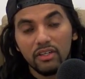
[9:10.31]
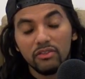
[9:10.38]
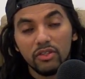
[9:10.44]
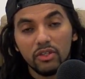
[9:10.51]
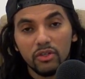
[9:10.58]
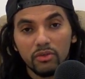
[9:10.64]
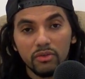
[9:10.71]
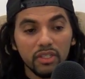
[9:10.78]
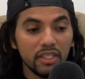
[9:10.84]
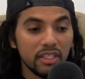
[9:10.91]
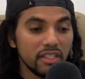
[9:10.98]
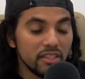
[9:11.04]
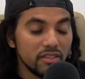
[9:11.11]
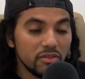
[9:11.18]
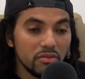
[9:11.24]
You
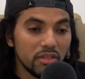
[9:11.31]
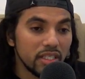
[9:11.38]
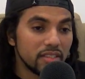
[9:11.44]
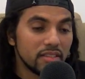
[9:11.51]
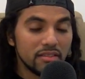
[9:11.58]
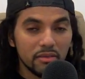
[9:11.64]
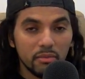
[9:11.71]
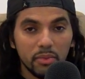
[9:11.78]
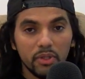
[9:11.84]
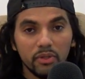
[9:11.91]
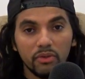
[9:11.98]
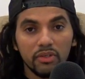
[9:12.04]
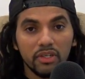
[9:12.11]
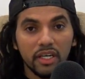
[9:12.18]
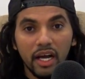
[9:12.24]
listen to me
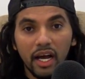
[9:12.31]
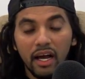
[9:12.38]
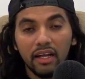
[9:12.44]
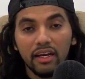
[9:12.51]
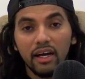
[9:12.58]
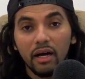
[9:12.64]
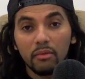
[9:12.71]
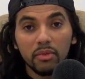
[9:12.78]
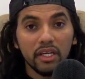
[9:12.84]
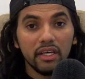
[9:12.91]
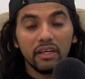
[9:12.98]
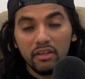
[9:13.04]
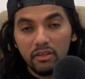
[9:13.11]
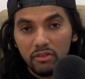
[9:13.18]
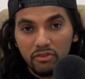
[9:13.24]
or not, I'm
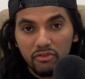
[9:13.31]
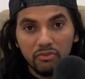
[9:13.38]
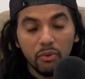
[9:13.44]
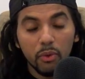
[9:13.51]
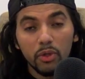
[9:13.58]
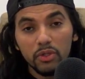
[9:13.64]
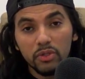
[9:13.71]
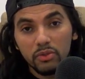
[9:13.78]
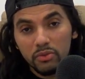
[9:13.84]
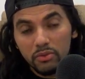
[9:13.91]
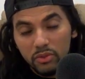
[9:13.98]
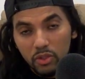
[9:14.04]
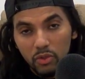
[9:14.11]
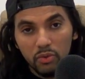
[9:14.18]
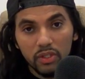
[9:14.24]
here for you,
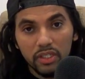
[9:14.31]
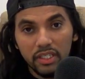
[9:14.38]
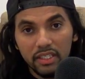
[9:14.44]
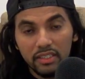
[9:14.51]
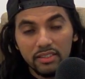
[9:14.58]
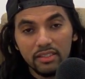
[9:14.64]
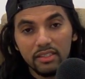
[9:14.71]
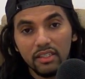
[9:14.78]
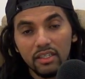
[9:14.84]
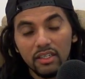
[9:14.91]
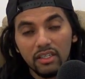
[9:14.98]
doing this